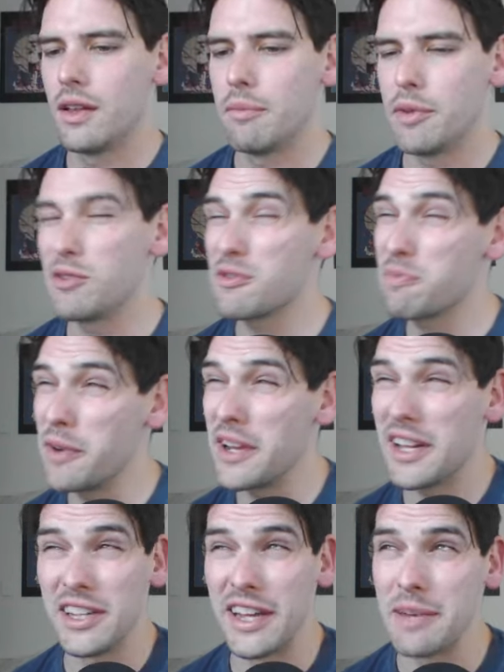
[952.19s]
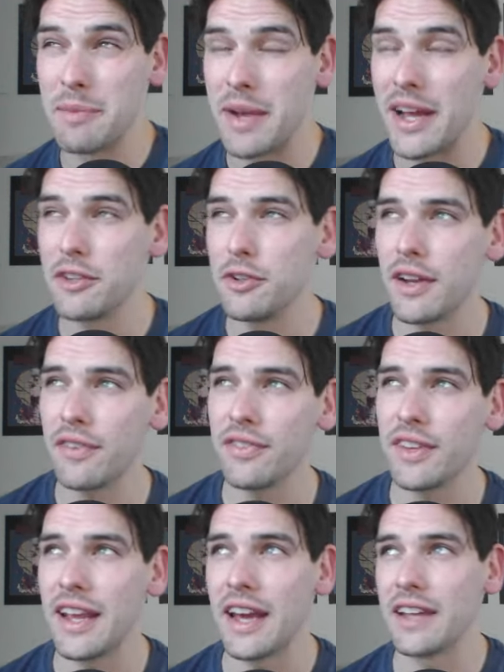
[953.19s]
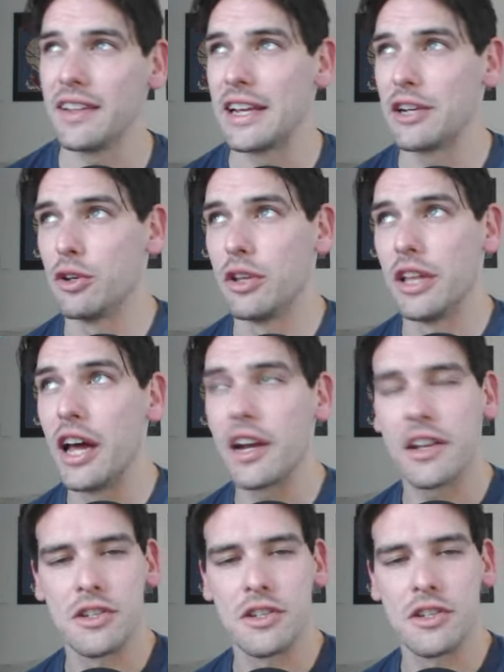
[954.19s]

But it was pretty clean, man. You definitely had like good luck